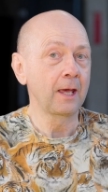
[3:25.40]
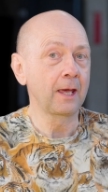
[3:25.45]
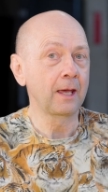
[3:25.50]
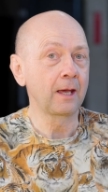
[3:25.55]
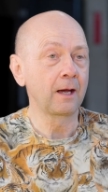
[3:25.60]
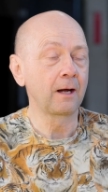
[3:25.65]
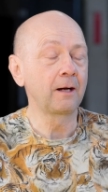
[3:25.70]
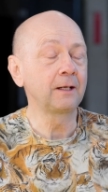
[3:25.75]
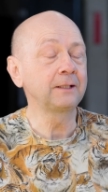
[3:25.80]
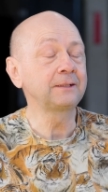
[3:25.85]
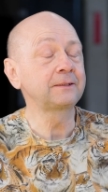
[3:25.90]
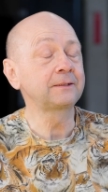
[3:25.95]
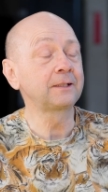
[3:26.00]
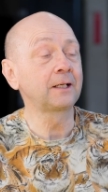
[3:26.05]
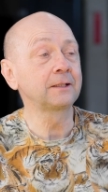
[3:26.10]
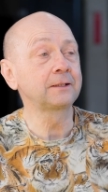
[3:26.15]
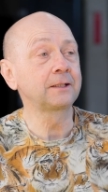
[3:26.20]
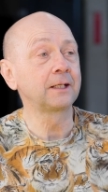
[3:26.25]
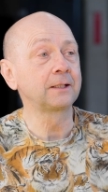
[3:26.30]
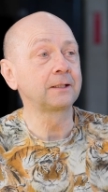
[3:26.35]
Uh, I
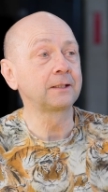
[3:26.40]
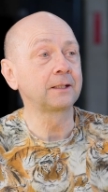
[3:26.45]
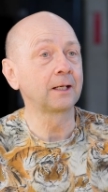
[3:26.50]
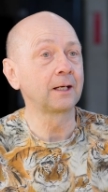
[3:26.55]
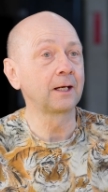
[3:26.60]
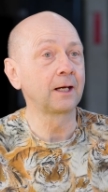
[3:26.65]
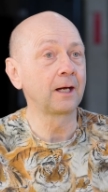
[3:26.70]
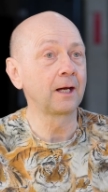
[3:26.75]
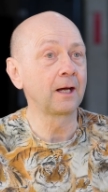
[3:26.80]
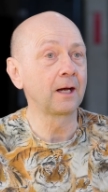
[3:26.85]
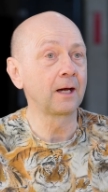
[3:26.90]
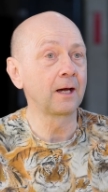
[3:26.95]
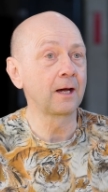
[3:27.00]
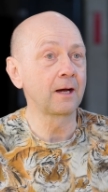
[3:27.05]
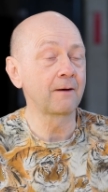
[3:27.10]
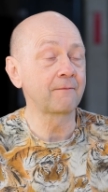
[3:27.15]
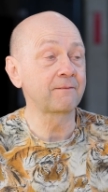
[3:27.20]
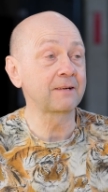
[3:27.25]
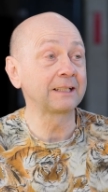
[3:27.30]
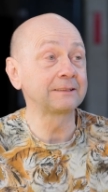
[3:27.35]
started
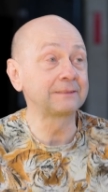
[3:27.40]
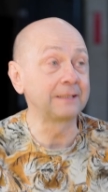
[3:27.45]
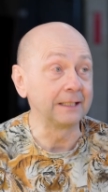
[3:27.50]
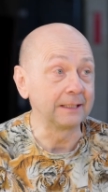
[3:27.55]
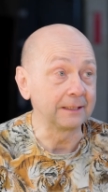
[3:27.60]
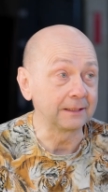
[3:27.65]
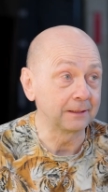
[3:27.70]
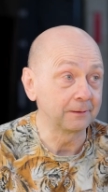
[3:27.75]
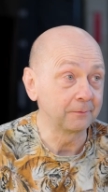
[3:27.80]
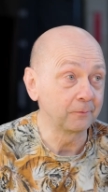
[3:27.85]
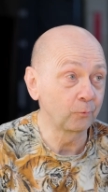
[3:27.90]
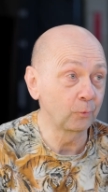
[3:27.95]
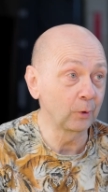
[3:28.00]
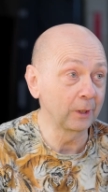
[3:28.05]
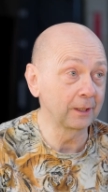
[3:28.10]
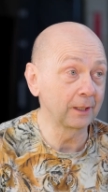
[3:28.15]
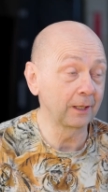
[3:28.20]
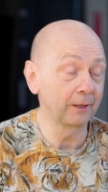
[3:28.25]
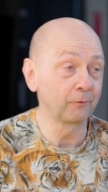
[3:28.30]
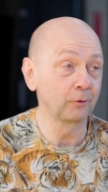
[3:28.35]
uh, wrestling
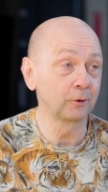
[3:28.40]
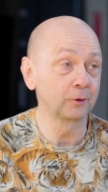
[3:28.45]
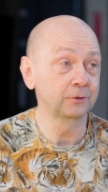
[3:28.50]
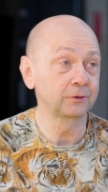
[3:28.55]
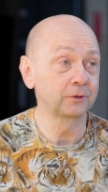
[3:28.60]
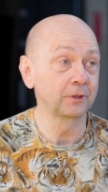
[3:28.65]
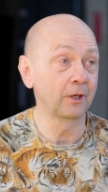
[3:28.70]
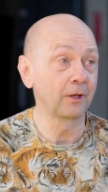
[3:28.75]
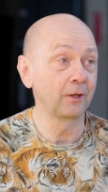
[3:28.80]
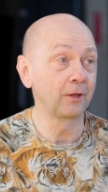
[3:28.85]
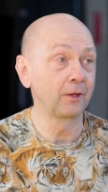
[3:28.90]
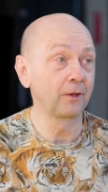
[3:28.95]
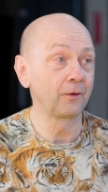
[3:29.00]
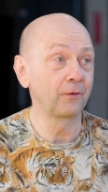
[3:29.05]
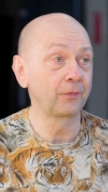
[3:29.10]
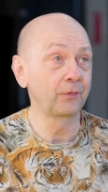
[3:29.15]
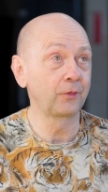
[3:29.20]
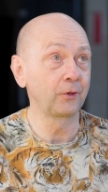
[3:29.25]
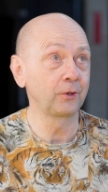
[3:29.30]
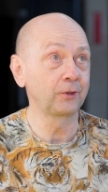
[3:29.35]
when I was
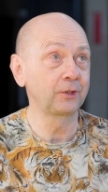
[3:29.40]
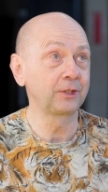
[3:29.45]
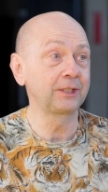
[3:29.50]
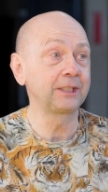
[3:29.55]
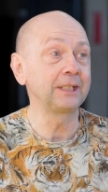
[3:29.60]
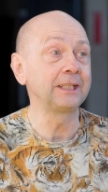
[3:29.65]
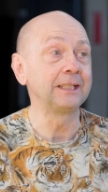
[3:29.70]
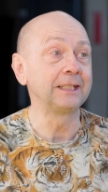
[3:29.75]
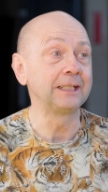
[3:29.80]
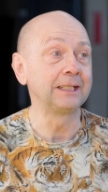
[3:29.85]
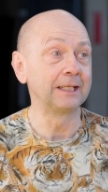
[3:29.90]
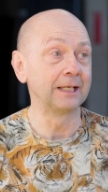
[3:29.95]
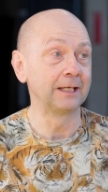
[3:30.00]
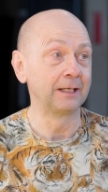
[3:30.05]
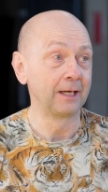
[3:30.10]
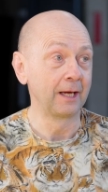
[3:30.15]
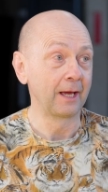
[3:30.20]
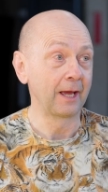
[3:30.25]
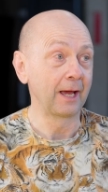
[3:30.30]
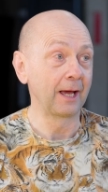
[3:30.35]
uh, 13,
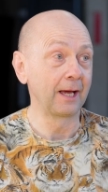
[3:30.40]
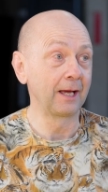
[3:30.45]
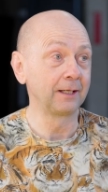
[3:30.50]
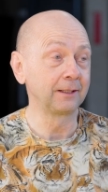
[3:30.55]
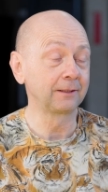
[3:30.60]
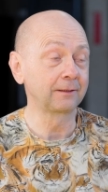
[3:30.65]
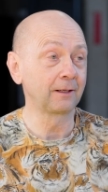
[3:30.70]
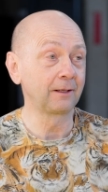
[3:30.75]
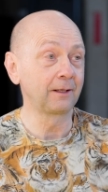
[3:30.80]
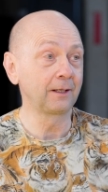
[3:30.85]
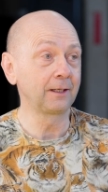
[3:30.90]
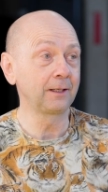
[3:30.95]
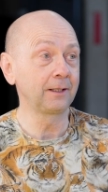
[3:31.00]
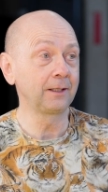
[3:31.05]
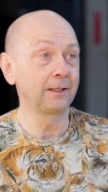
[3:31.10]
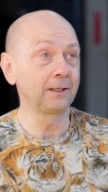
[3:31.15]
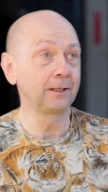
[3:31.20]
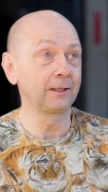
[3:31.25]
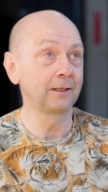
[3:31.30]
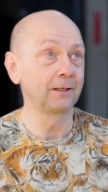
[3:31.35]
and
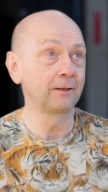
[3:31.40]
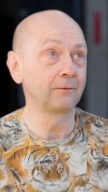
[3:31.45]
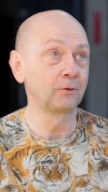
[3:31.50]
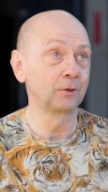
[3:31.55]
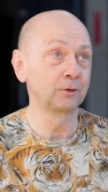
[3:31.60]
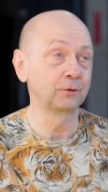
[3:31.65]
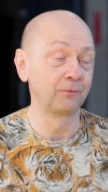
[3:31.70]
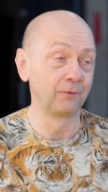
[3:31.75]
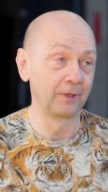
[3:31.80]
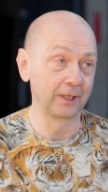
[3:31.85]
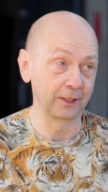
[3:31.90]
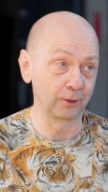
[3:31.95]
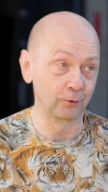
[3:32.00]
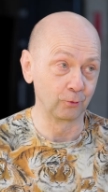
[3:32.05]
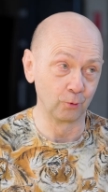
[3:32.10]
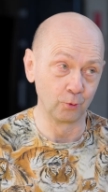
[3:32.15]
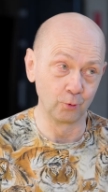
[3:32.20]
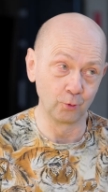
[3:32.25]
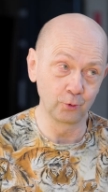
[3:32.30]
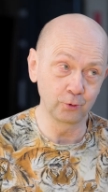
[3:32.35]
I uh, was very
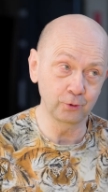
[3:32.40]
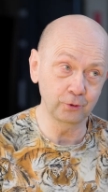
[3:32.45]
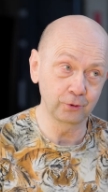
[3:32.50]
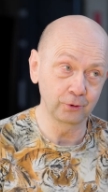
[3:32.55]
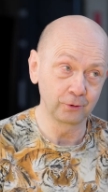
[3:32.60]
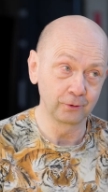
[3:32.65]
good.